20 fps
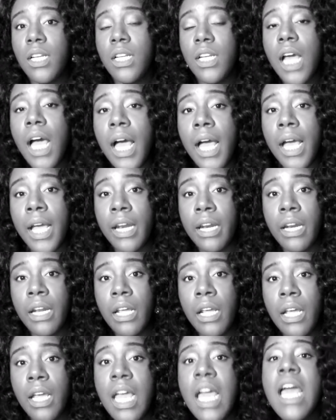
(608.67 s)
done,
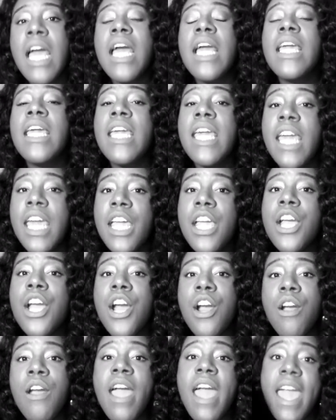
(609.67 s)
kick
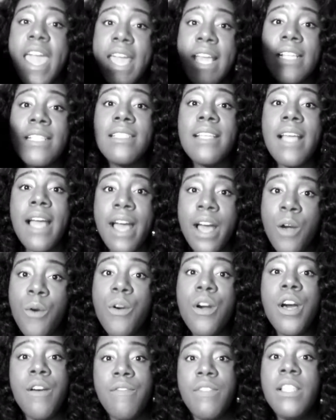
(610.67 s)
her ass
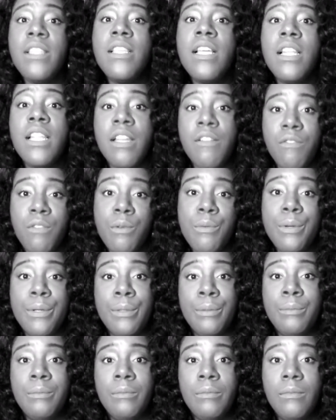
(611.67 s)
out of the delivery
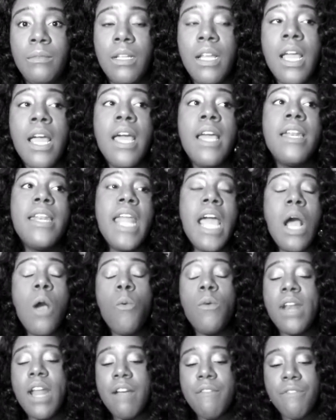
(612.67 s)
room.
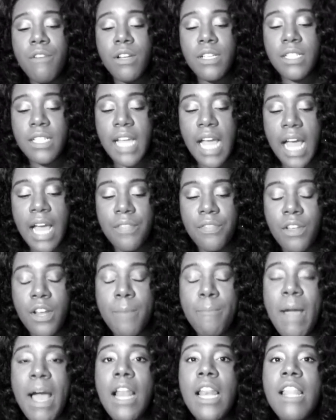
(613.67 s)
Now, when I first got there,
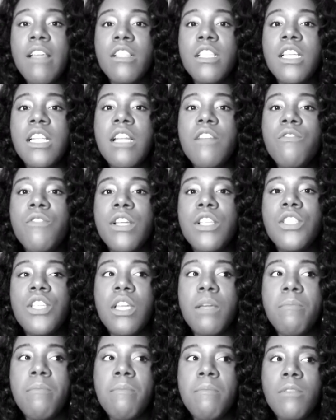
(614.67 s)
my delivery
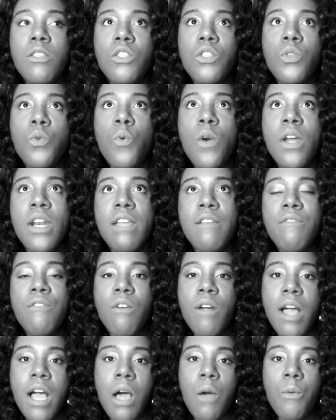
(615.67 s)
took
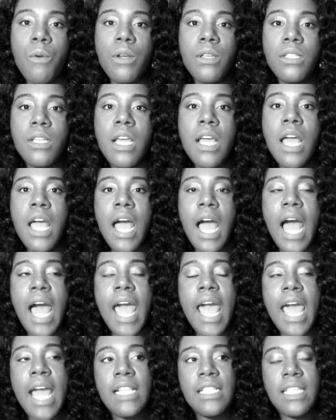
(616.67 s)
24 hours. I
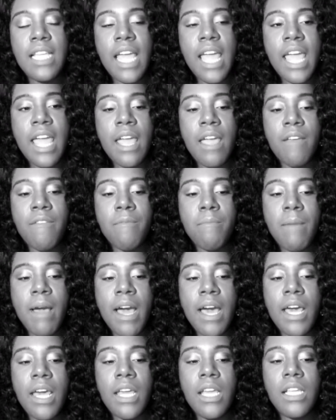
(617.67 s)
had to have
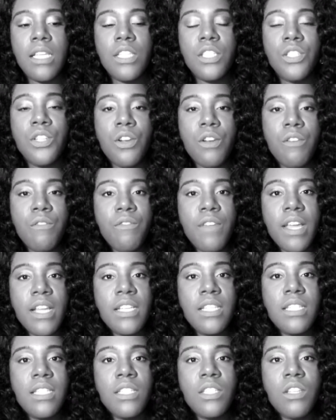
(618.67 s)
my
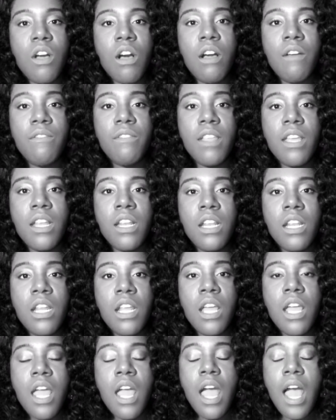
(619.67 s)
cervix softened.
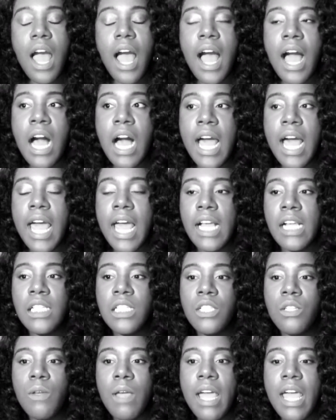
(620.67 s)
I had
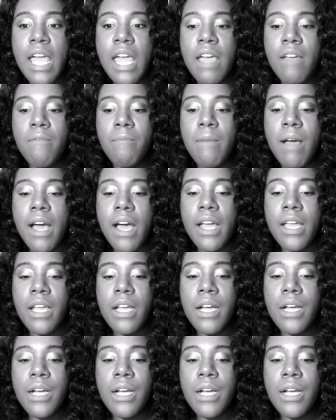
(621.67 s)
to have my